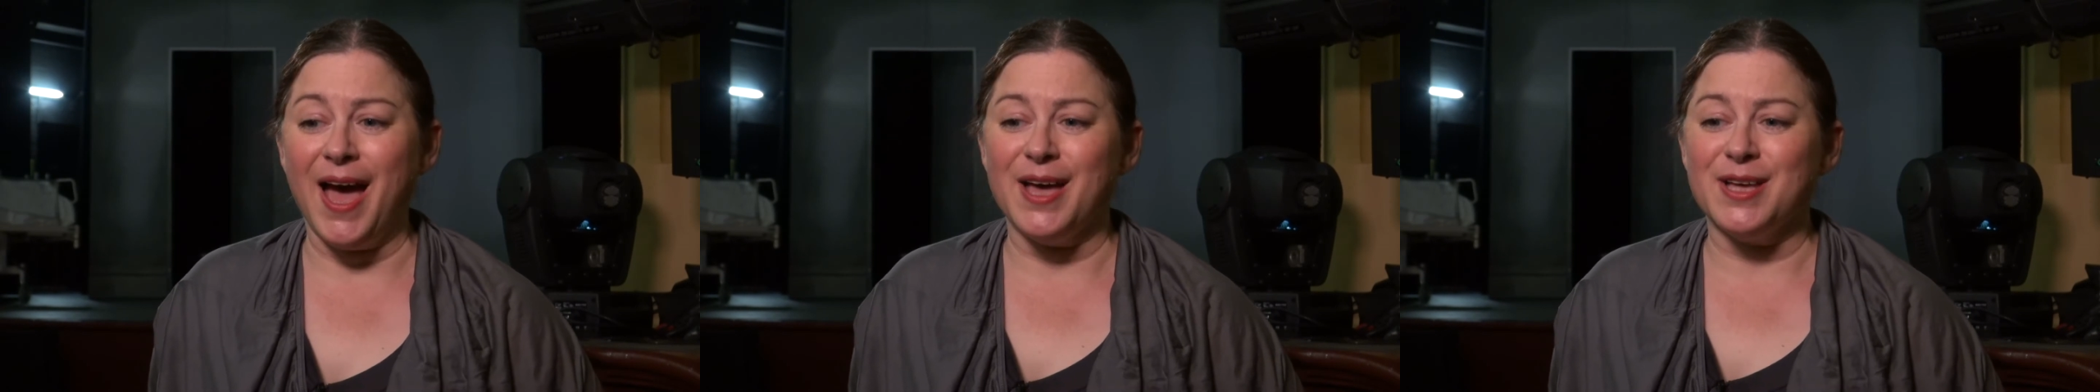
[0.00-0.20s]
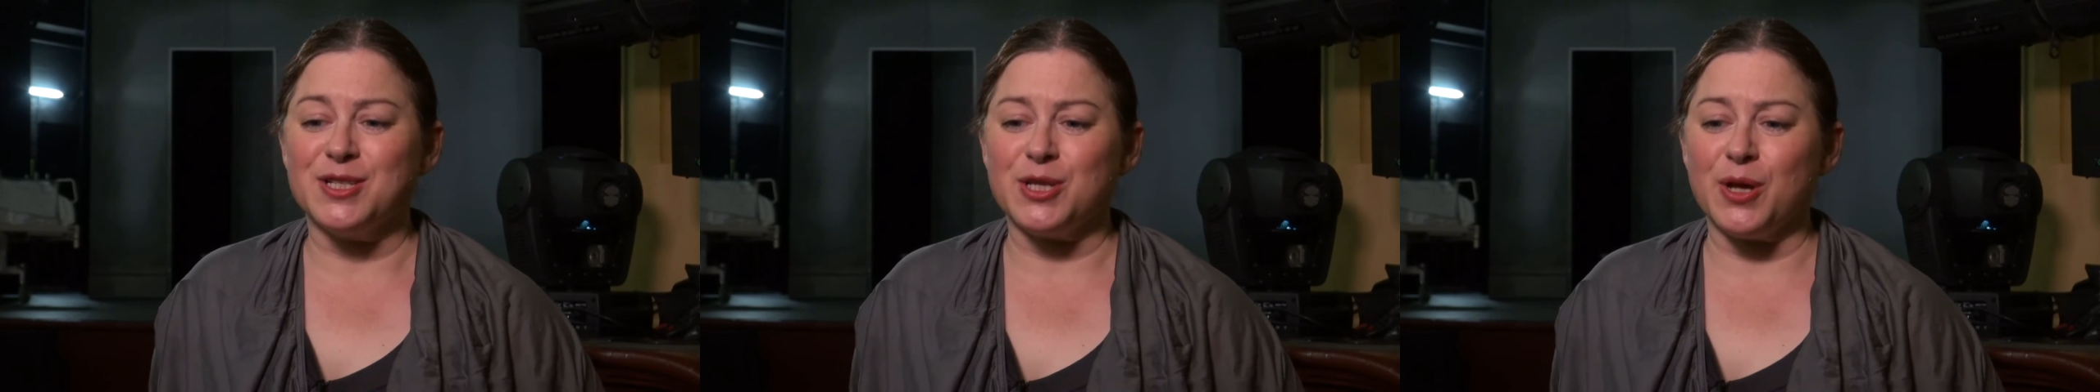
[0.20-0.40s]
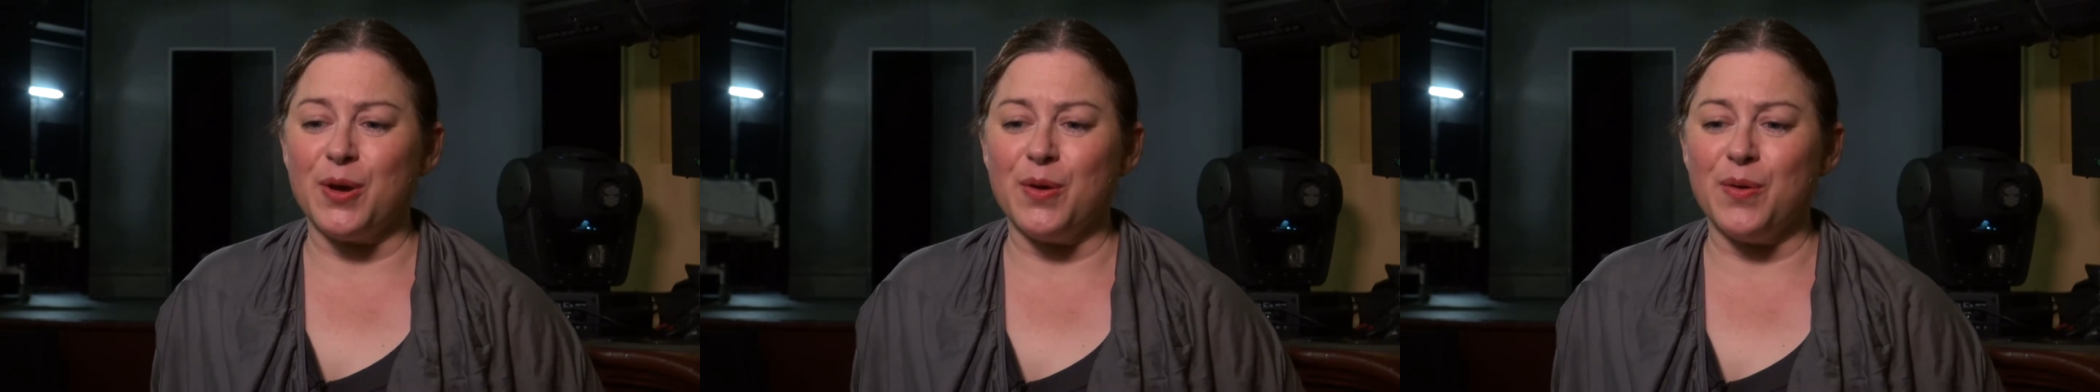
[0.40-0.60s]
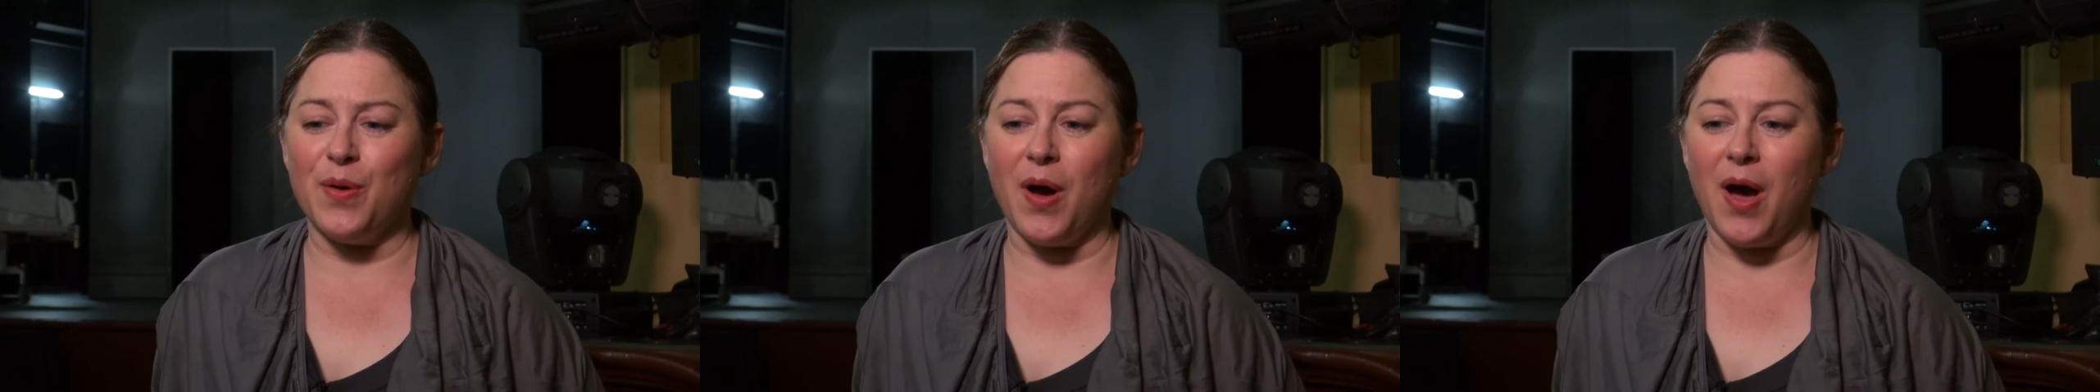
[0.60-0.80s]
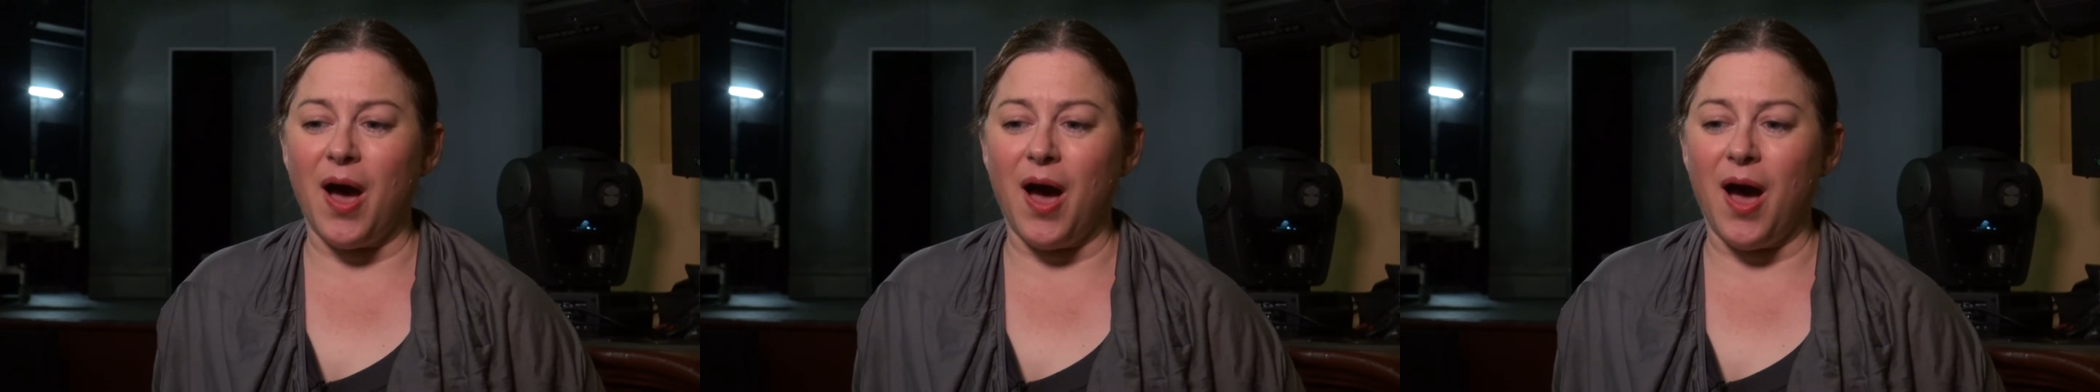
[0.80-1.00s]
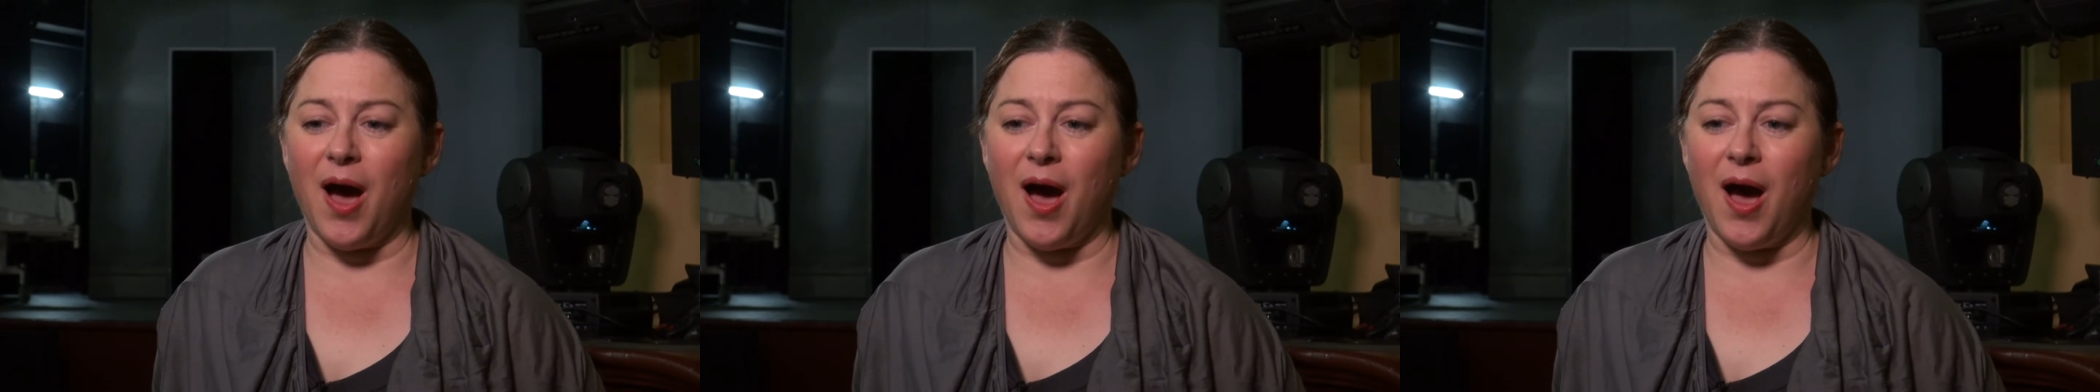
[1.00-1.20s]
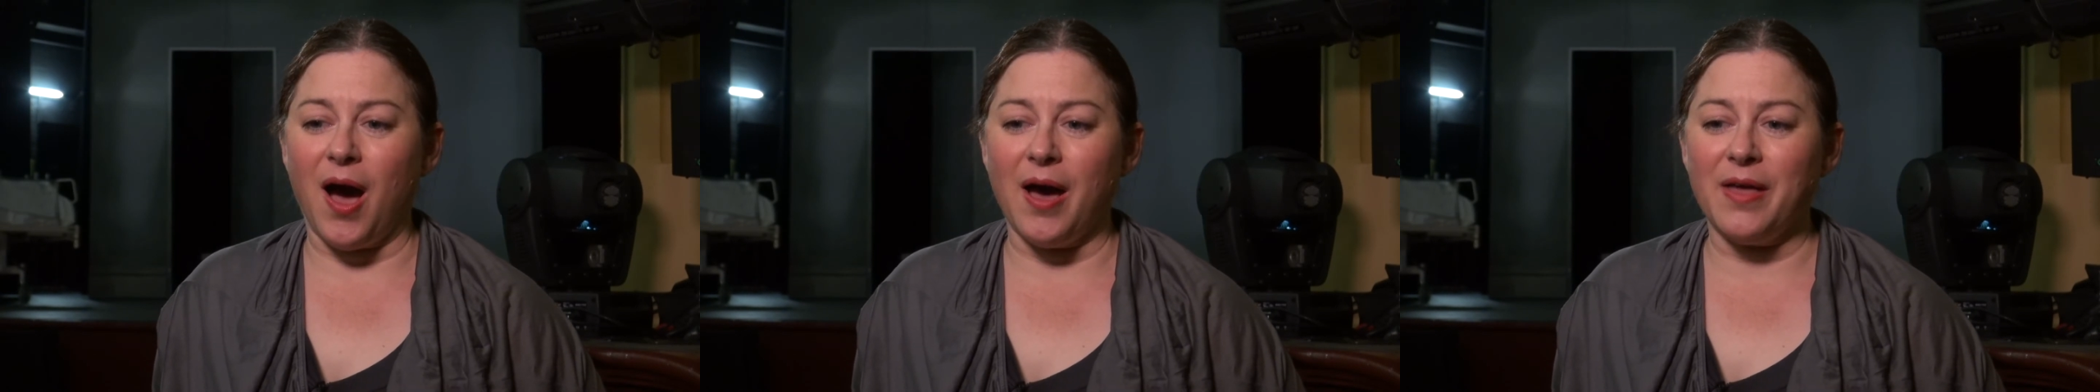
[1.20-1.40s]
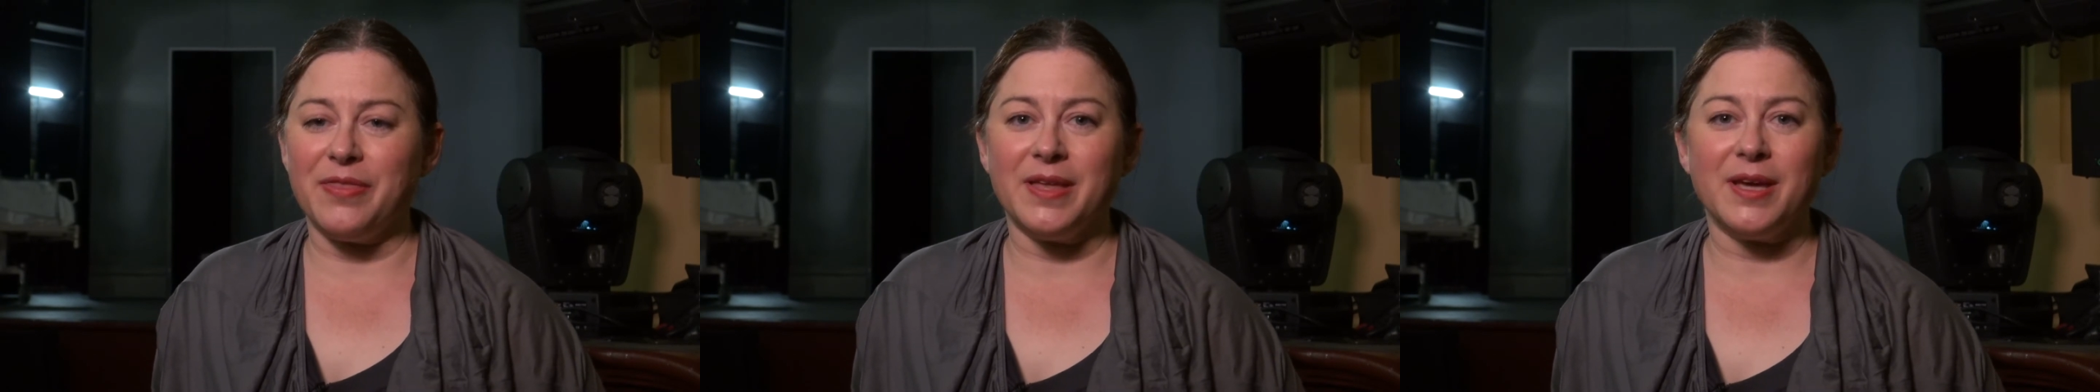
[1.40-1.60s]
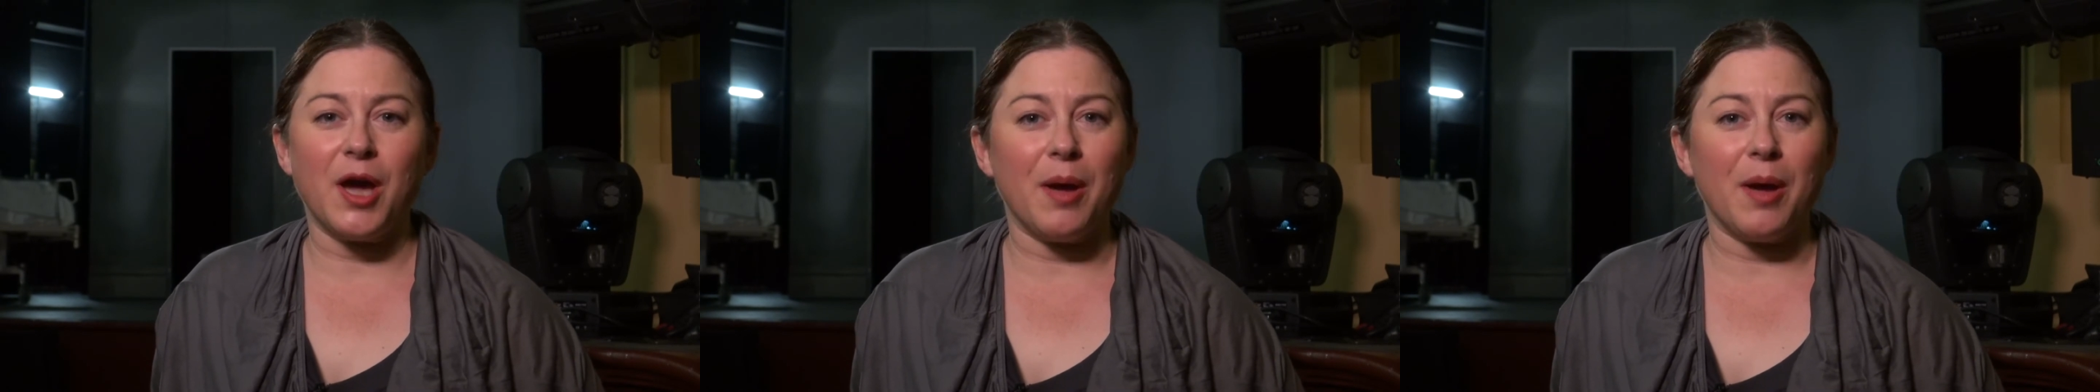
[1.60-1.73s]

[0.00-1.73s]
So I think